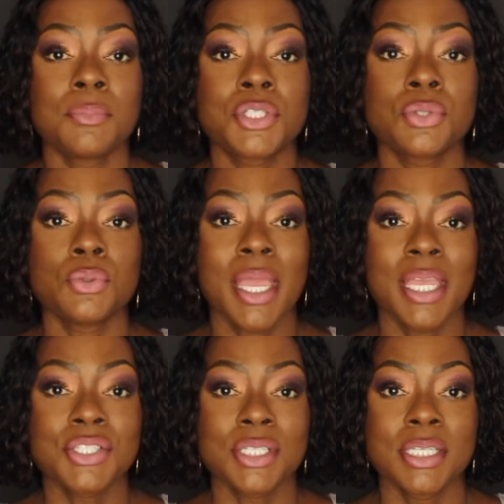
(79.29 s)
to
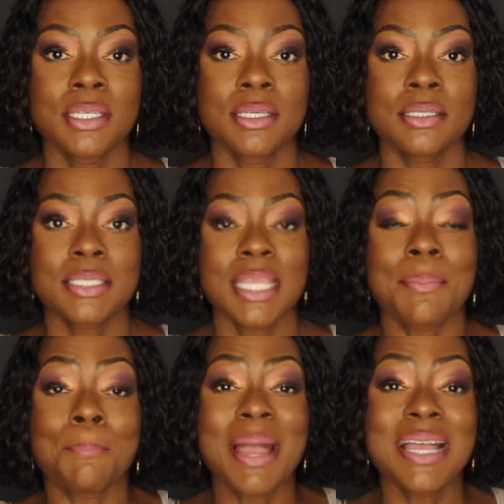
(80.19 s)
actually
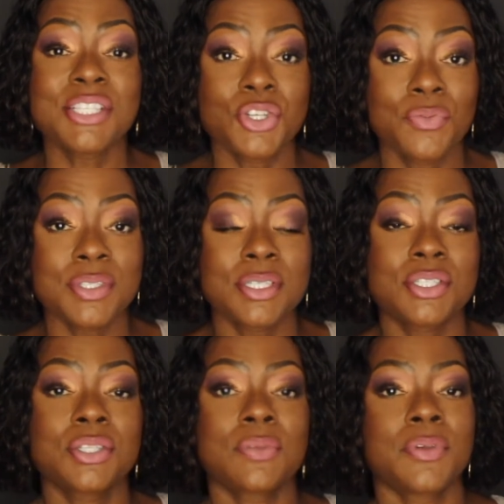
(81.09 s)
take my services
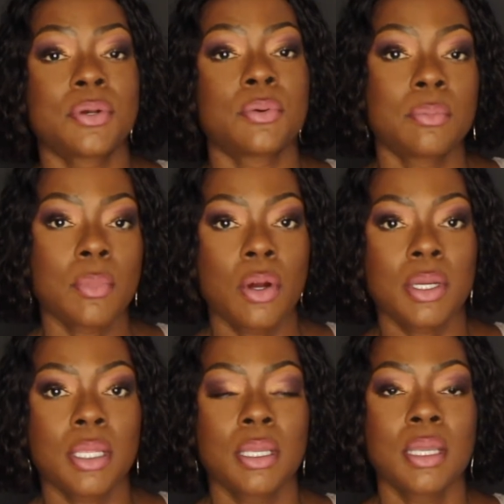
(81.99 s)
to the federal
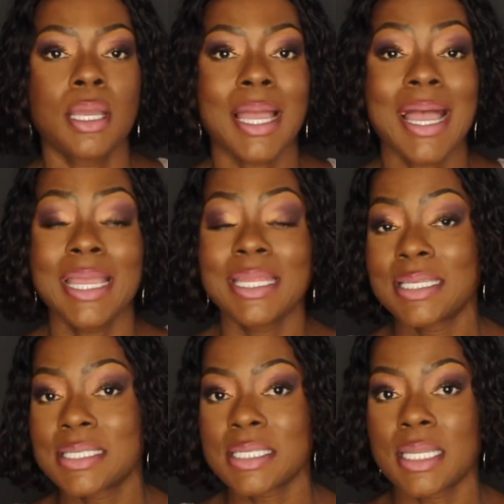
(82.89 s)
market, I
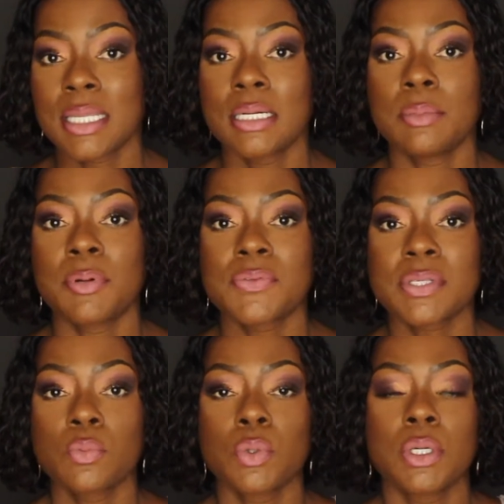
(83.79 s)
enlisted the help of
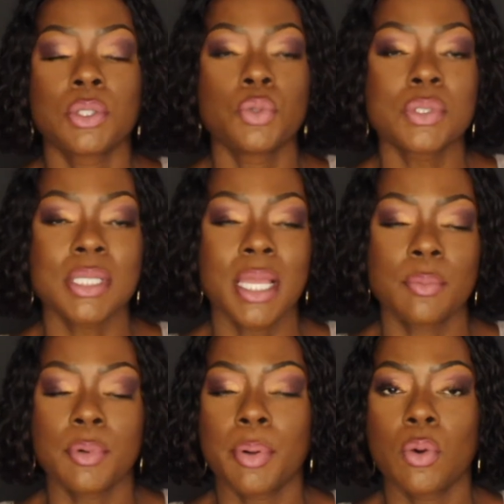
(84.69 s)
someone who was like
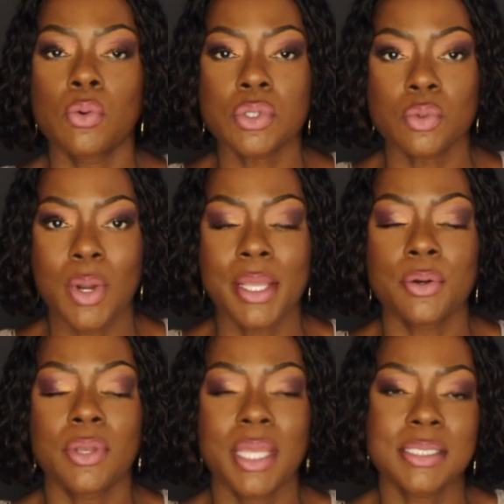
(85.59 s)
a proposal writer
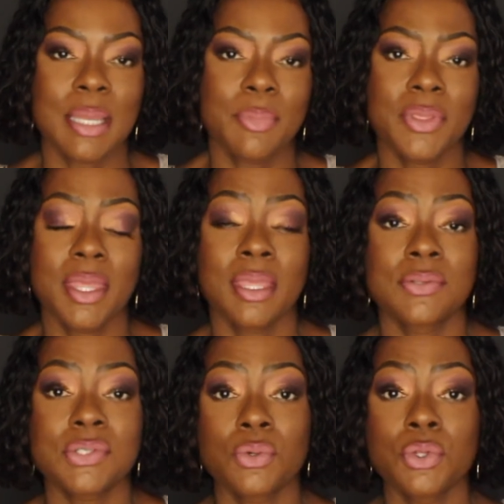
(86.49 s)
or that type of thing.
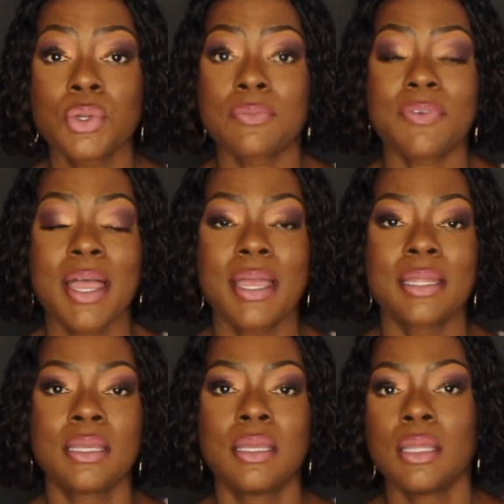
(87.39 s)
And so you can
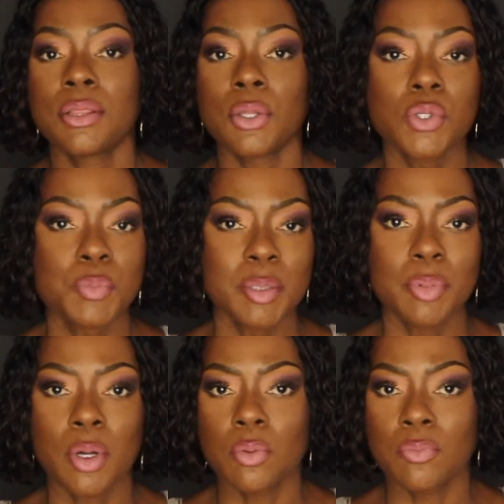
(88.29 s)
find those
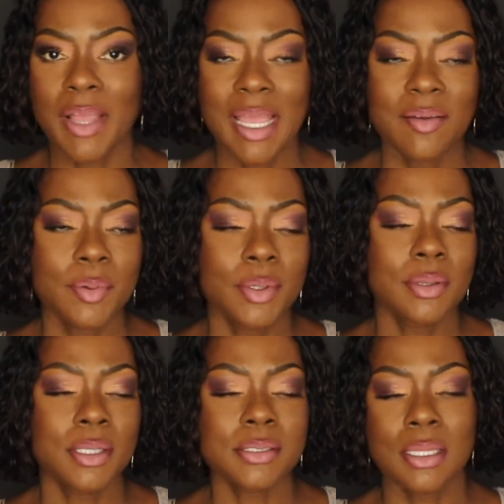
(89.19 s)
people on
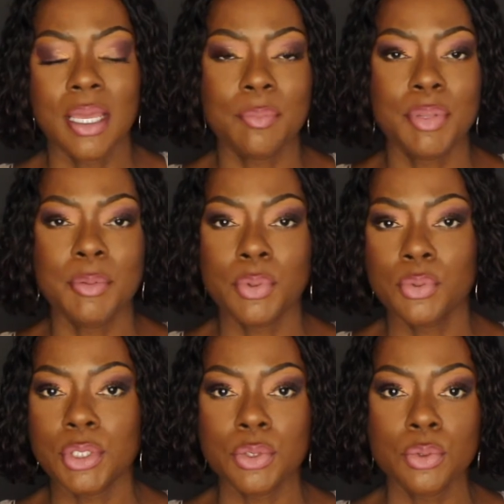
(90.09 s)
Fiverr. There's a lot of people
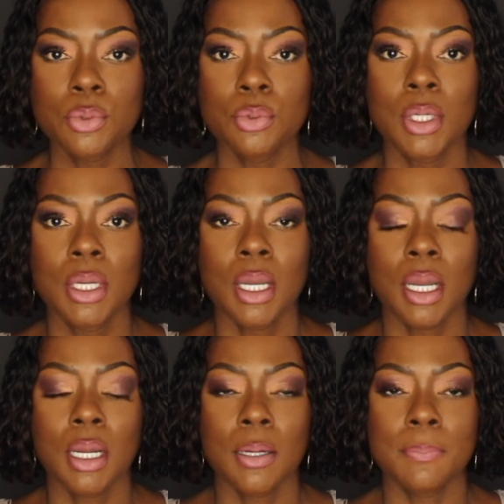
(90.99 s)
who do
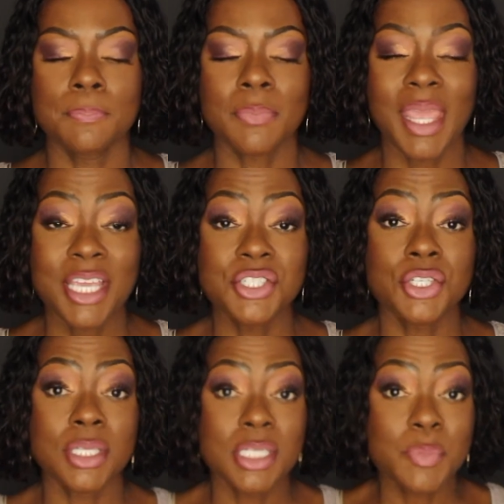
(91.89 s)

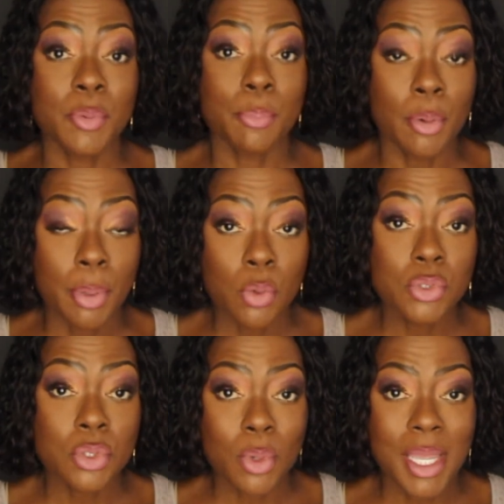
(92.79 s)
actually does
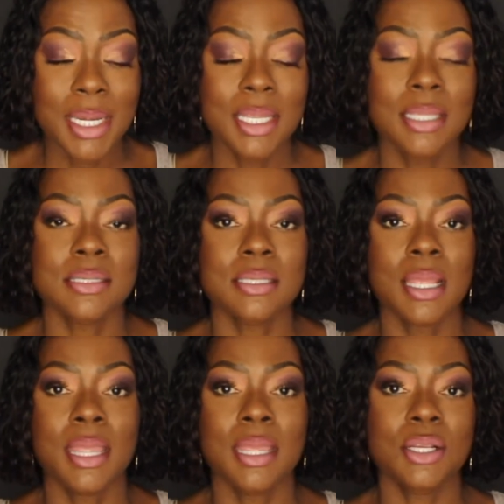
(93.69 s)
proposal writing
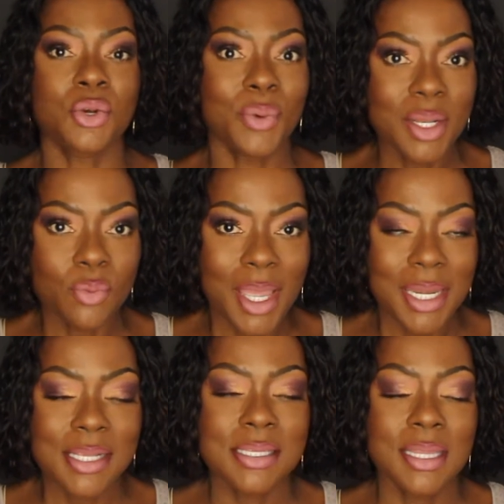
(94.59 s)
and grant
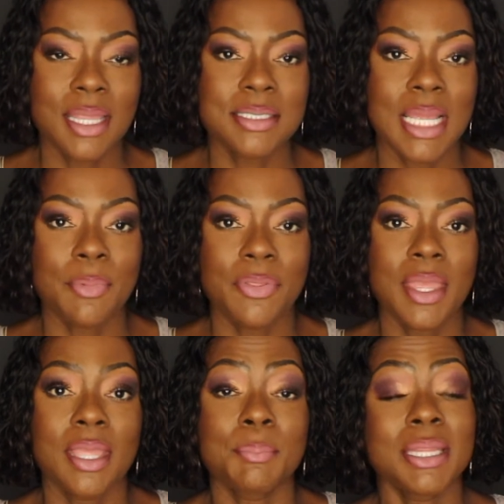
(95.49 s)
writings and that type of
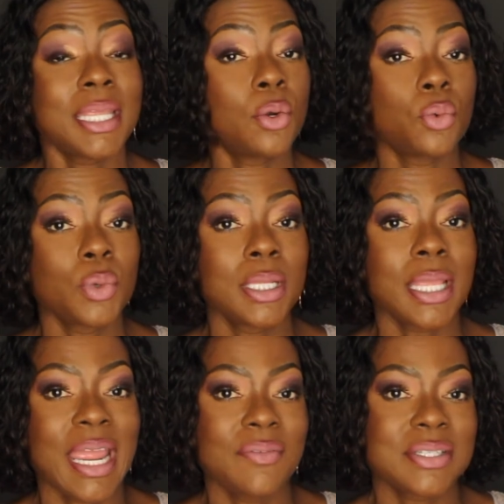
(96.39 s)
thing, but they don't
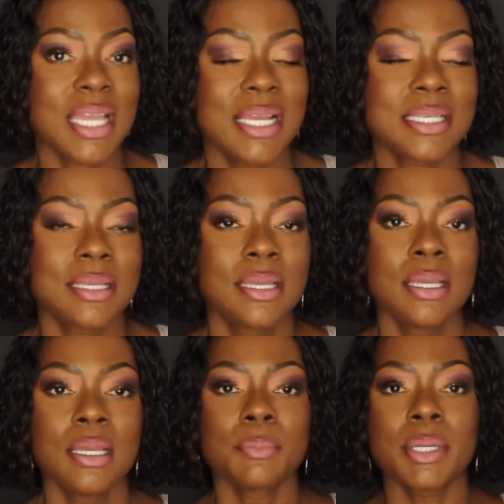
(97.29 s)
really advertise it.
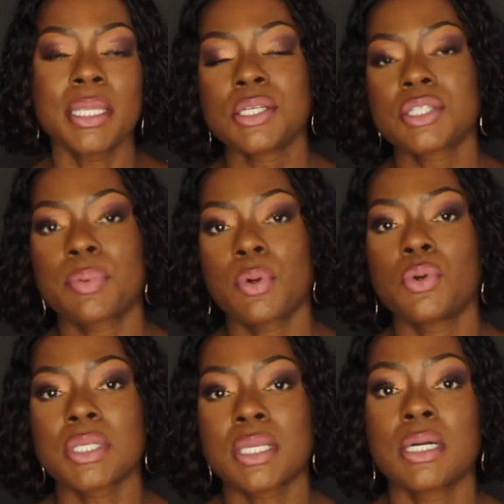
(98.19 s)
But here's the
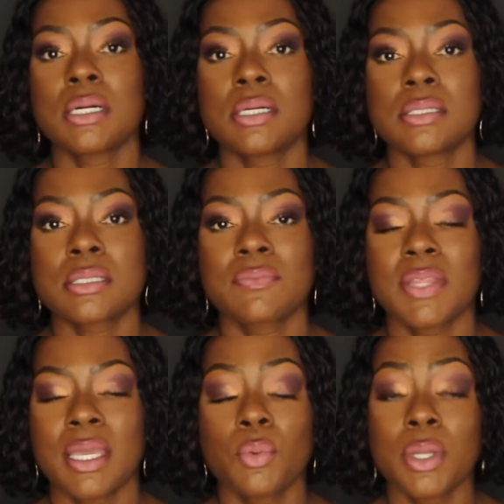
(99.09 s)
pros and cons of
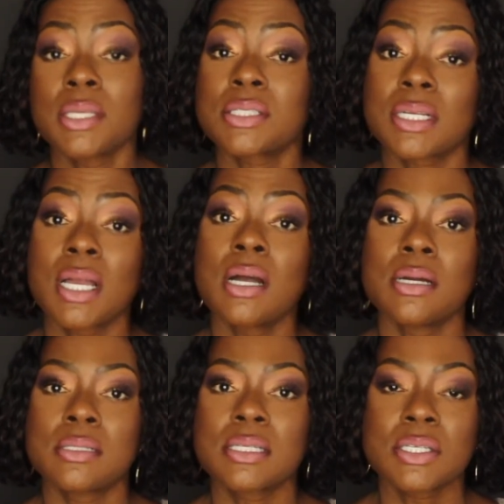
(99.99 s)
that. Well, here's the
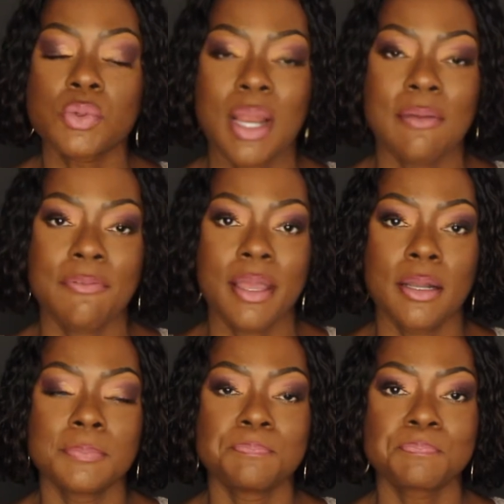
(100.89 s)
cons. This is what I
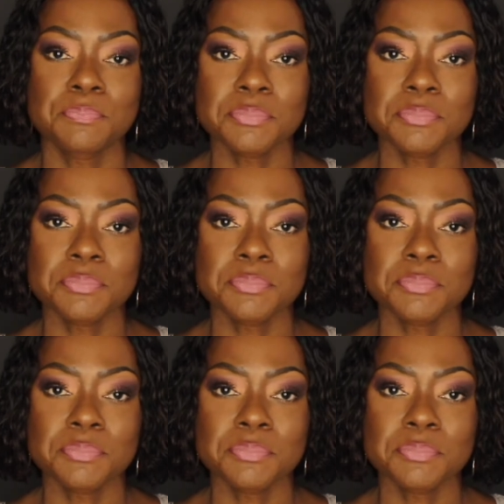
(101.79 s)
found.